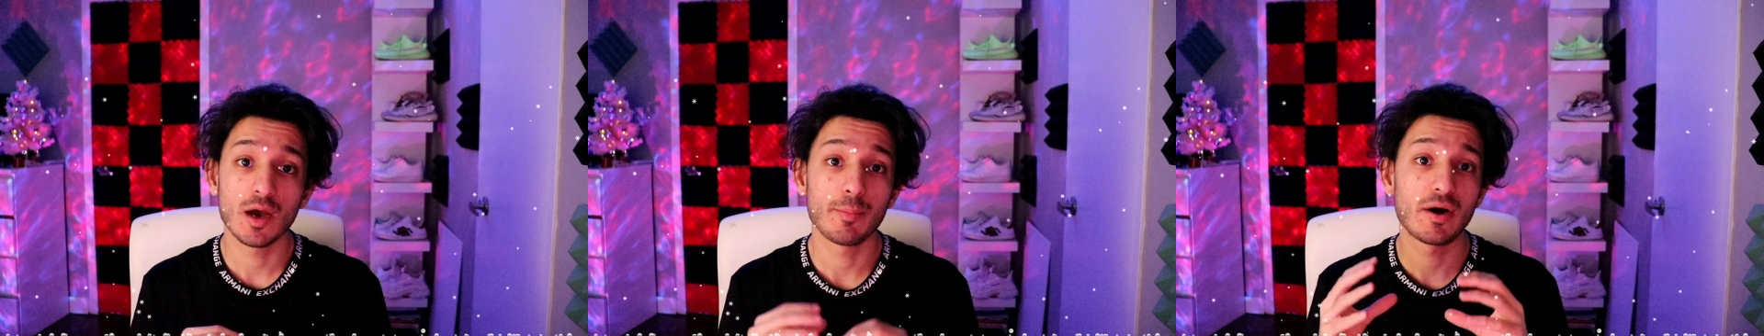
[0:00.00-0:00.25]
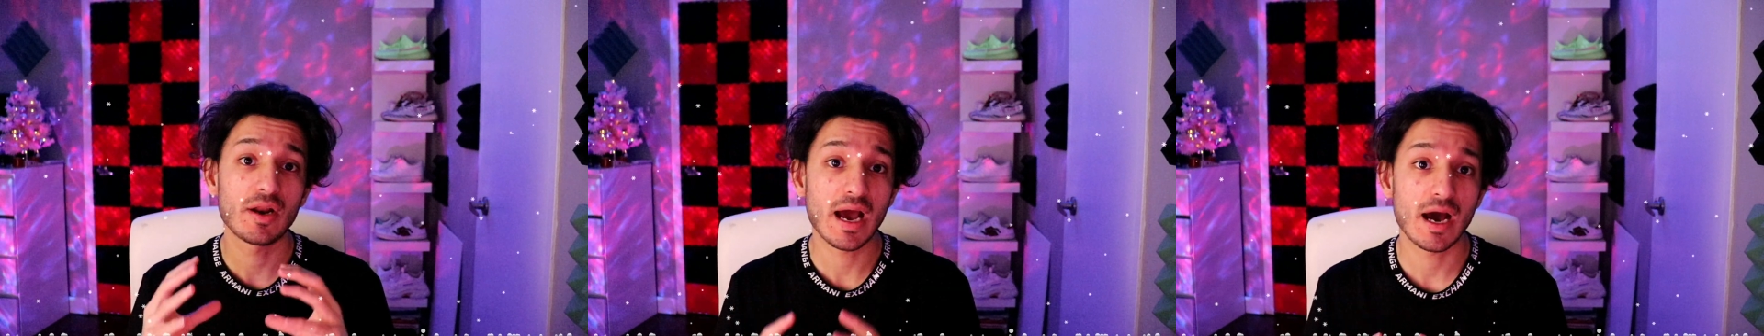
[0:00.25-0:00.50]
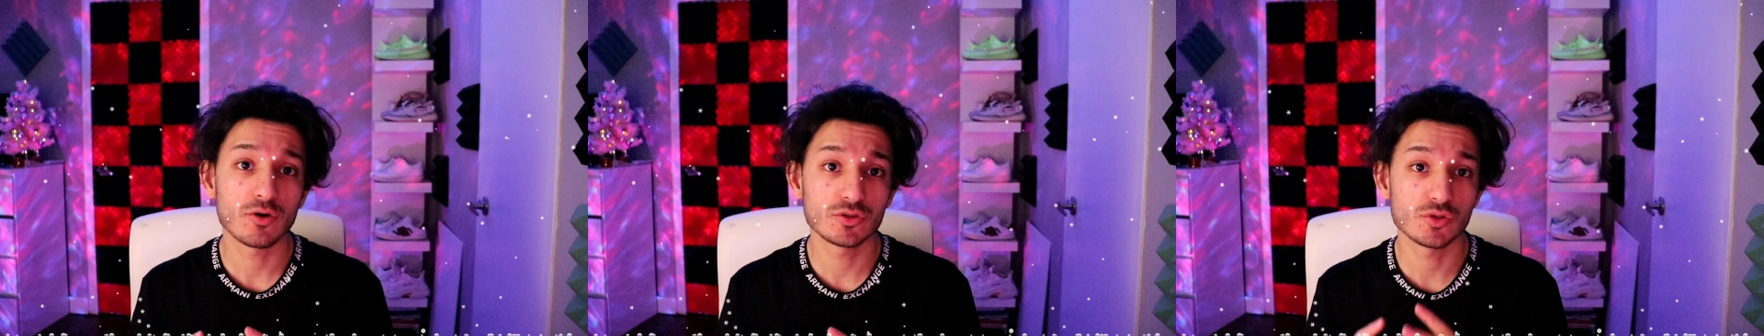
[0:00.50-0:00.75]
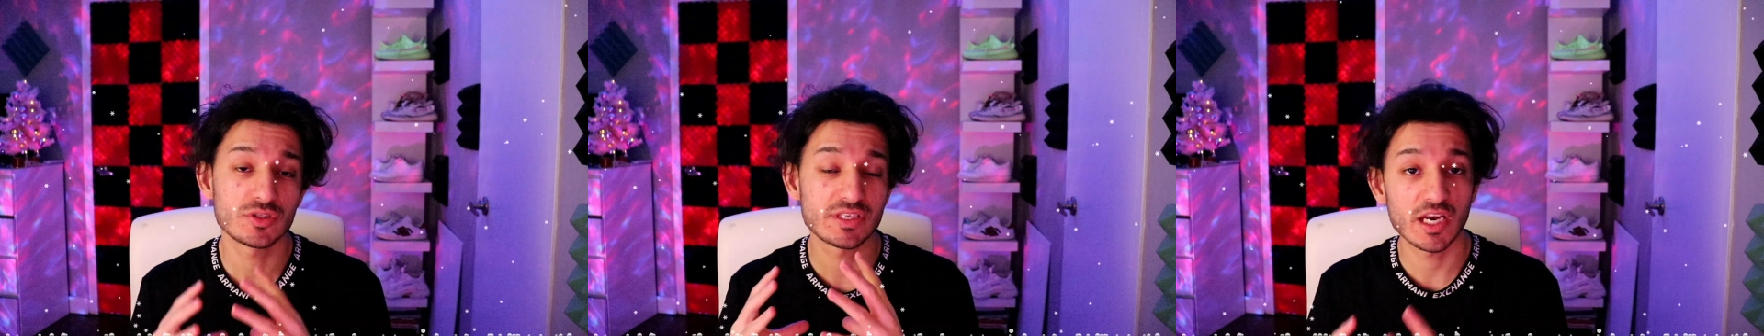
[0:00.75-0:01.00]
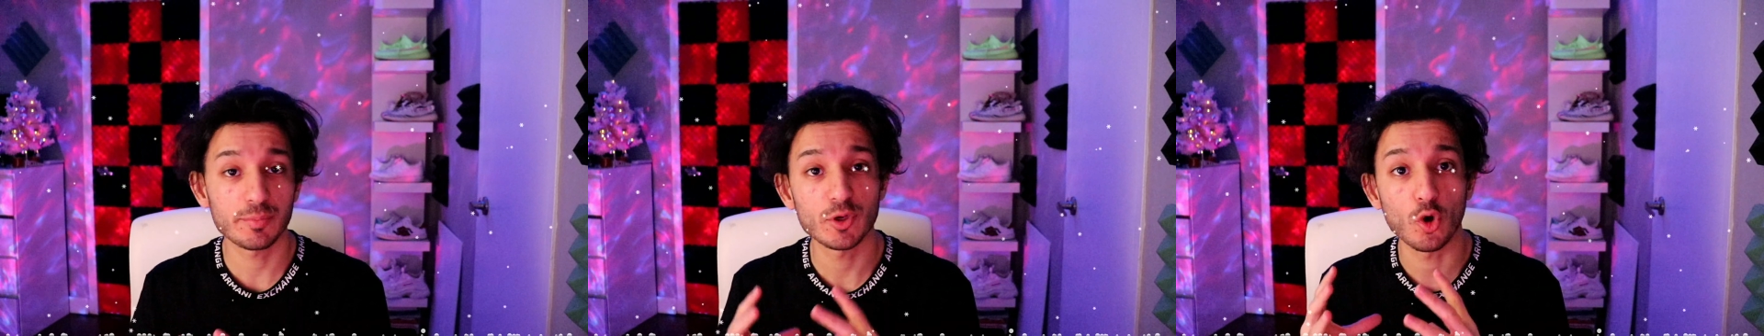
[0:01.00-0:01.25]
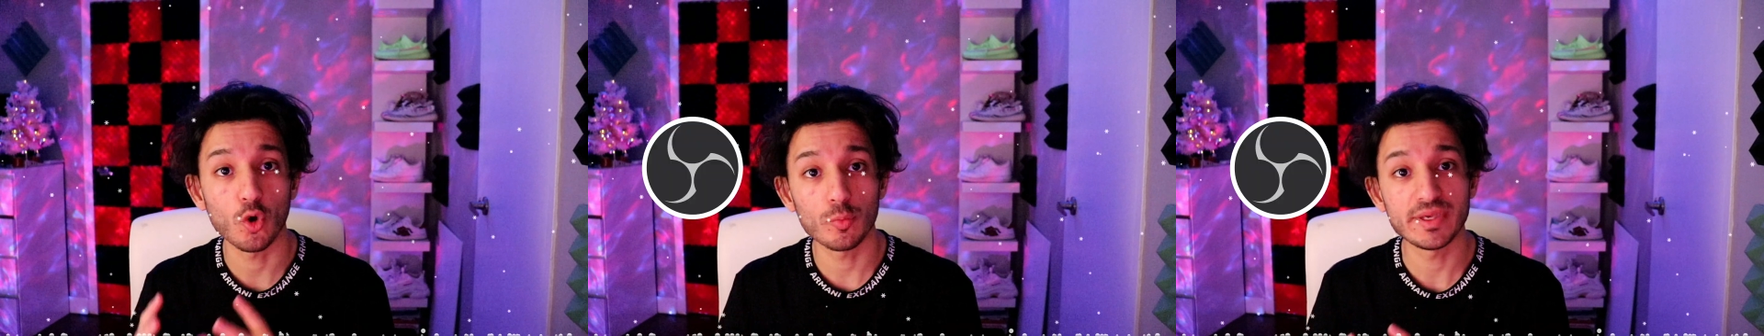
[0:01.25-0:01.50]
about how to set up
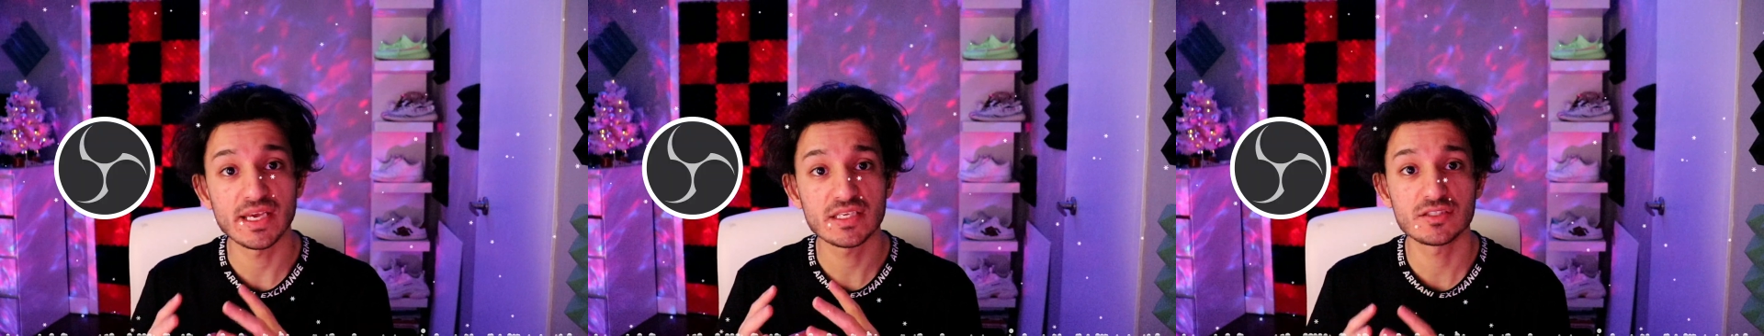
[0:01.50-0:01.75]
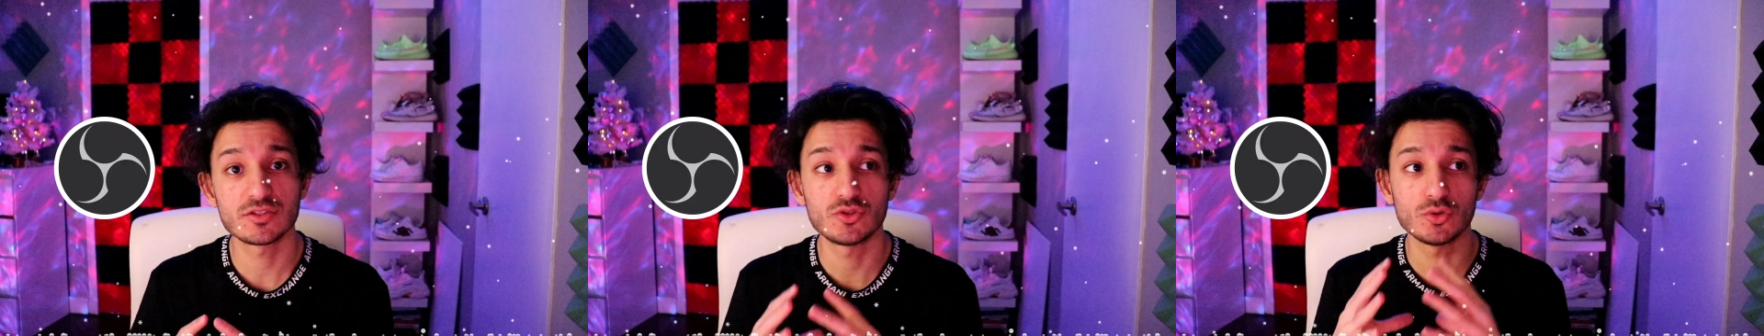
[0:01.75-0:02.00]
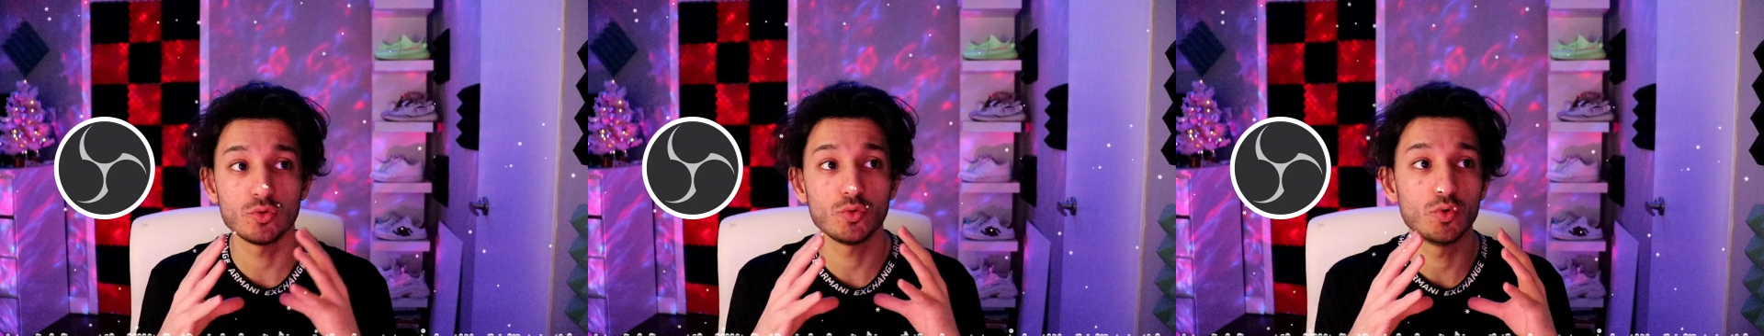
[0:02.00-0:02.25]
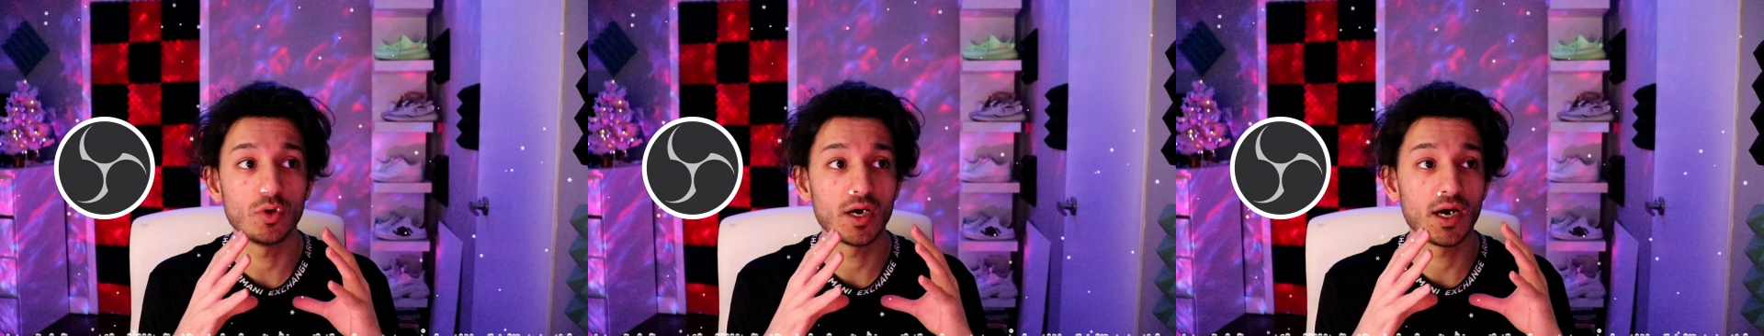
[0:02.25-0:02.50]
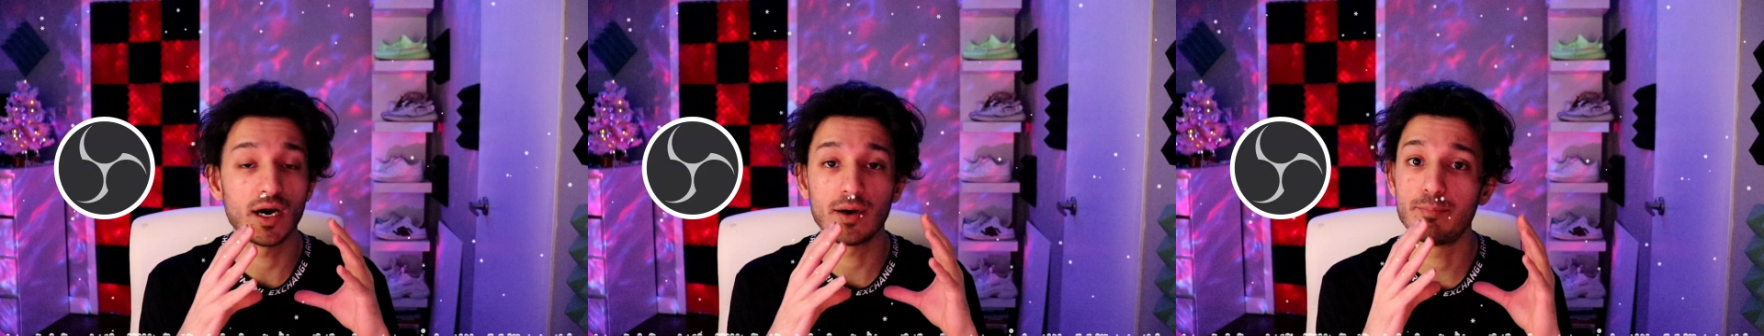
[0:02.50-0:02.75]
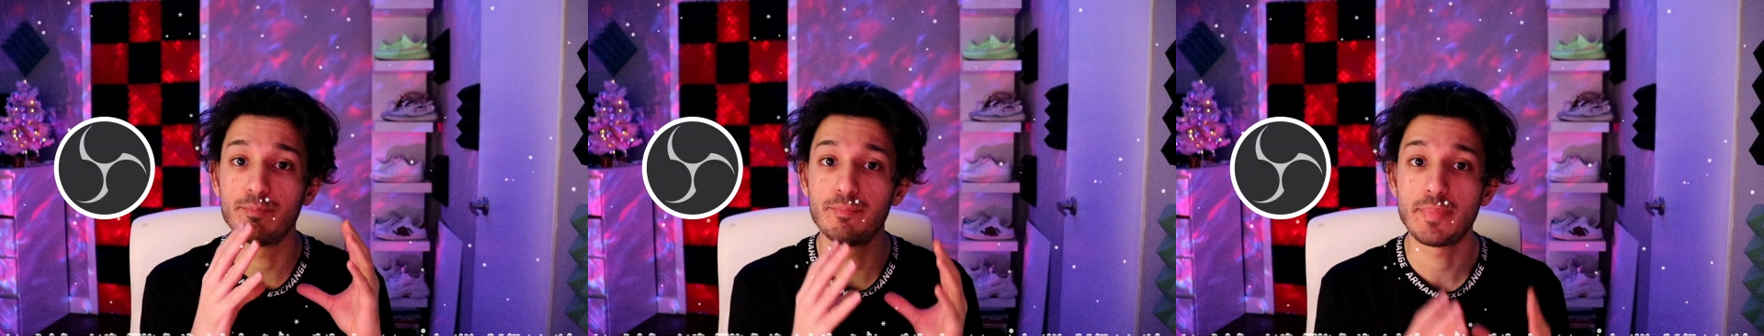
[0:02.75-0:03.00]
your OBS to
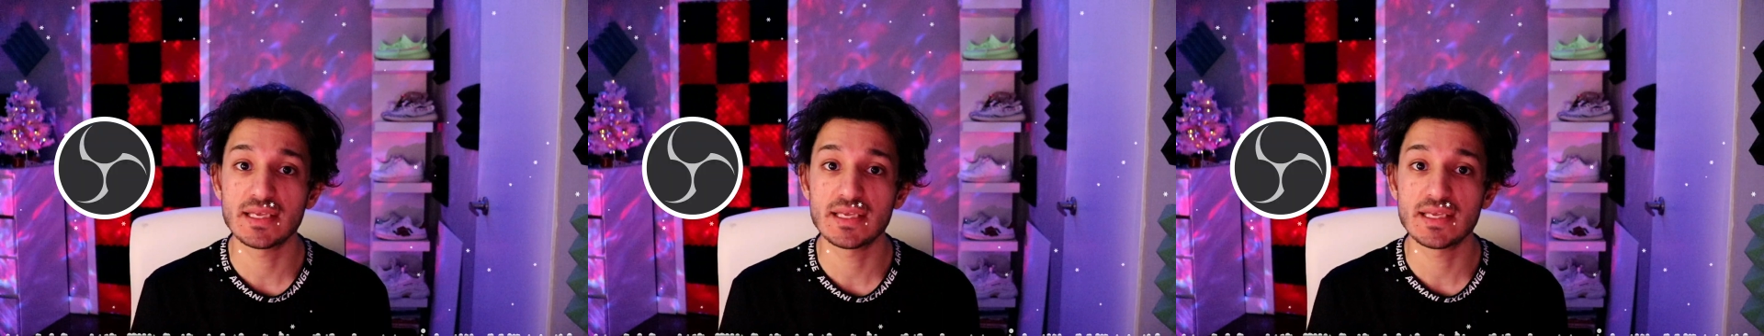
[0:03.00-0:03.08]
uh,